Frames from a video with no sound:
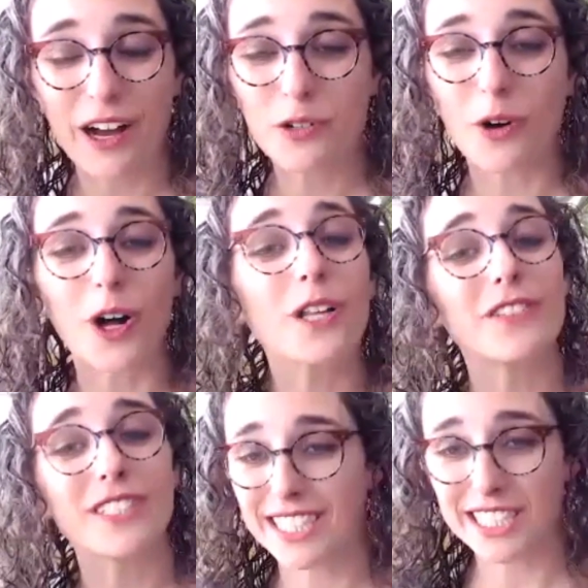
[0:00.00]
do all of
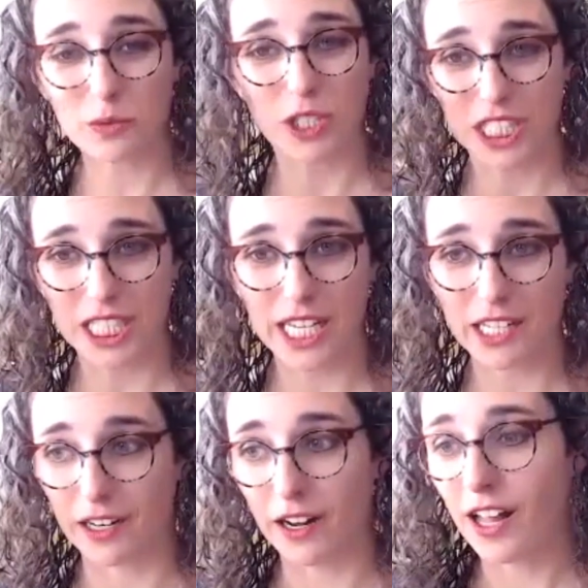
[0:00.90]
these things work
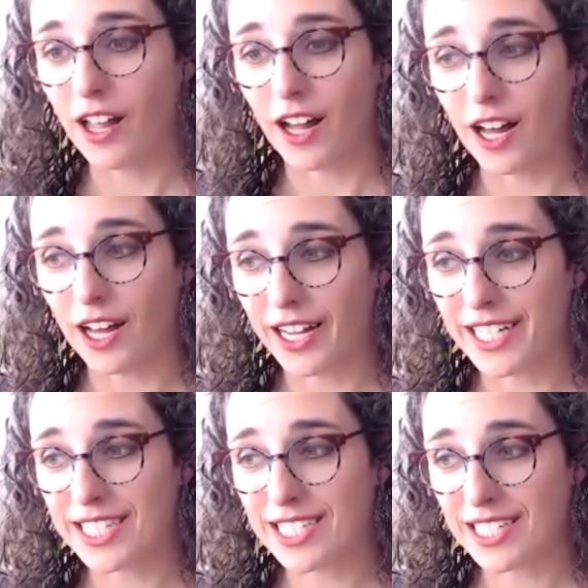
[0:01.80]
together?
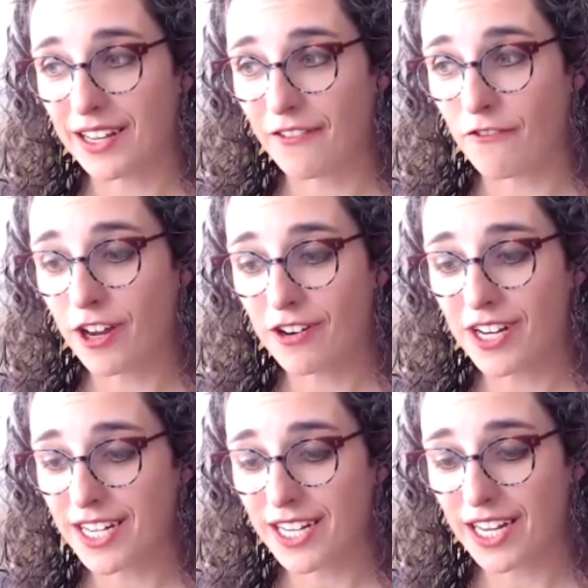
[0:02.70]
It's
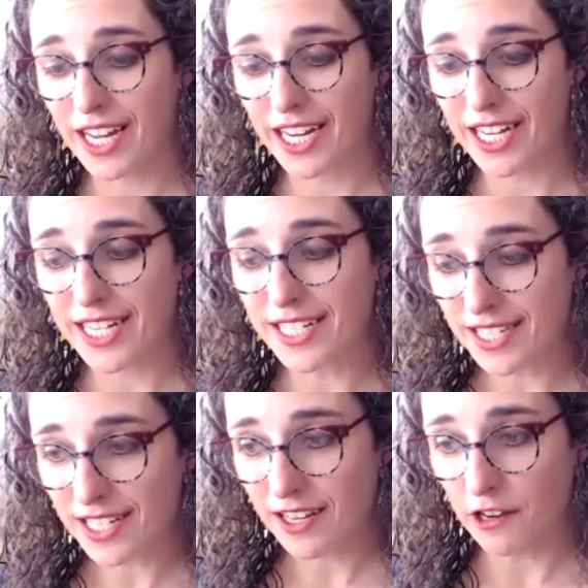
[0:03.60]
very
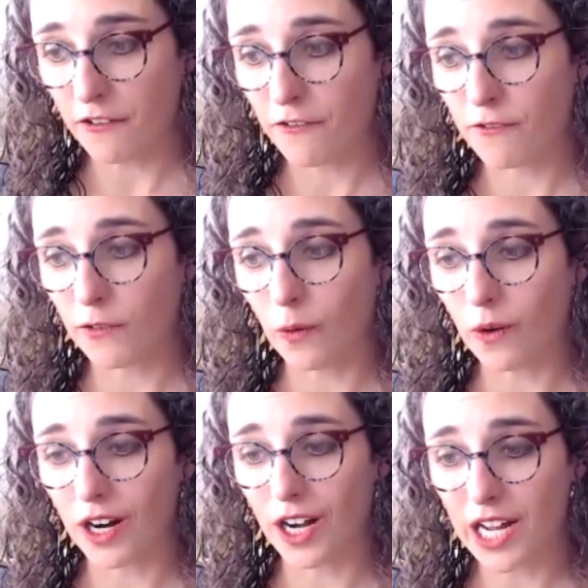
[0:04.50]
easy
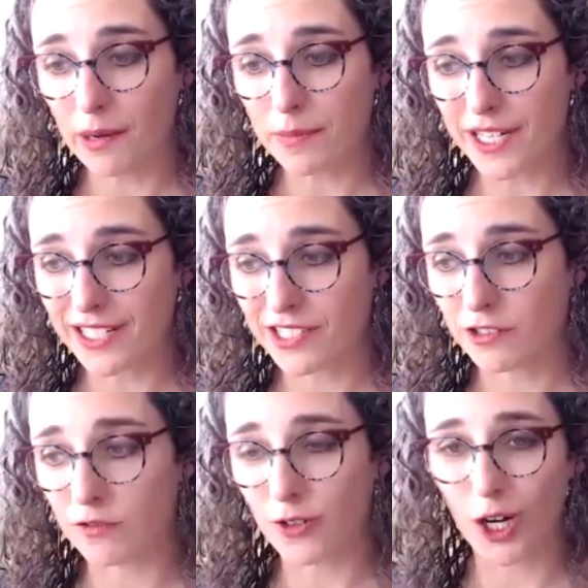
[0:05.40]
for a company
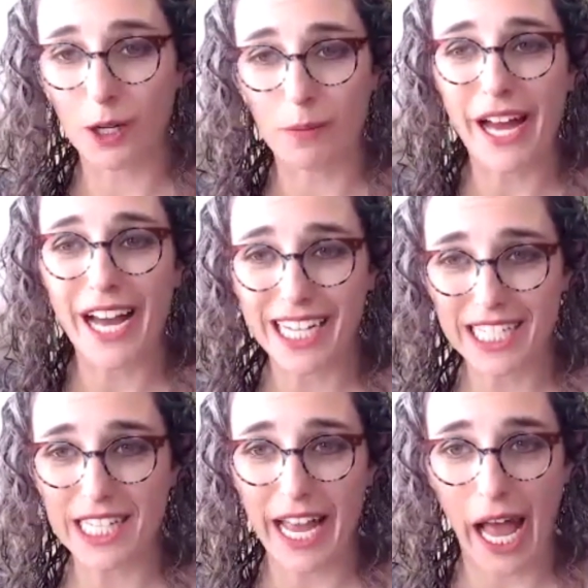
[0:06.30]
to fall back
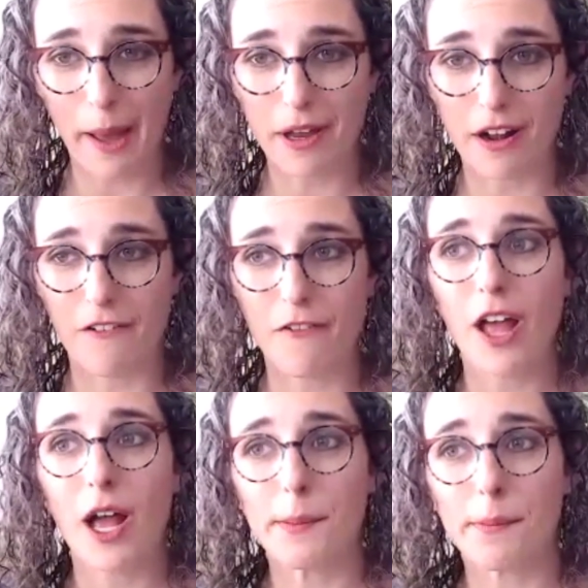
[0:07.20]
into the habit of
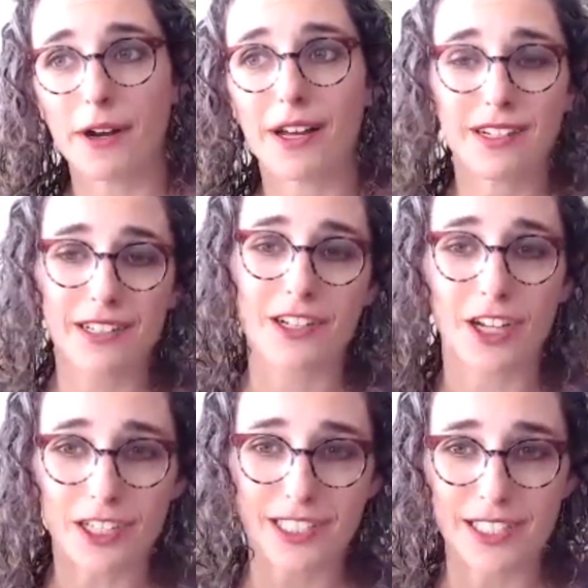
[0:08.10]
product
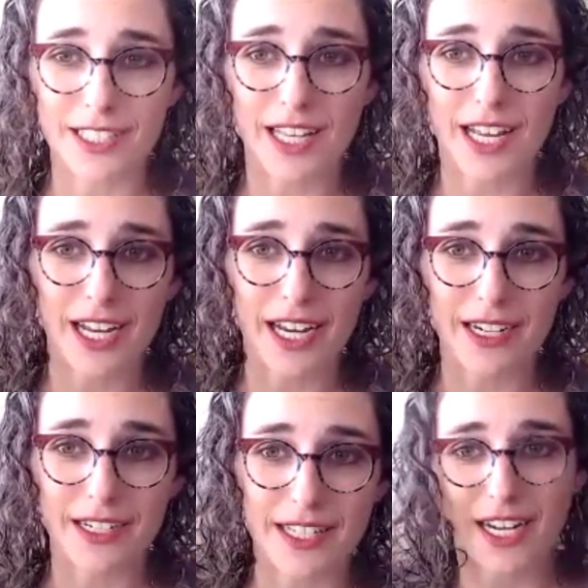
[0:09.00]
talks to design
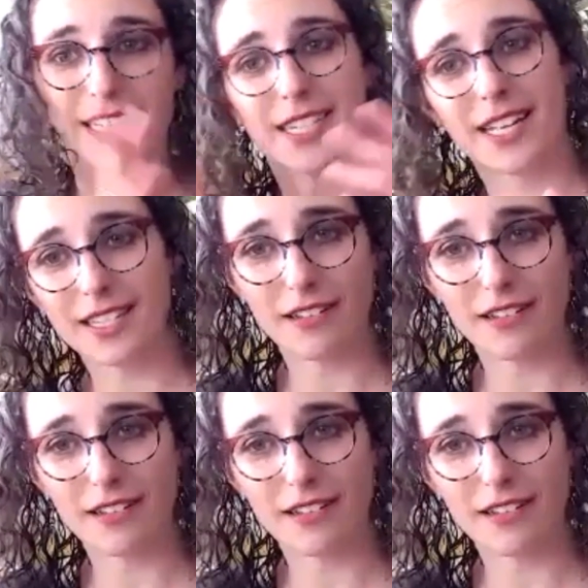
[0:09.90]
sends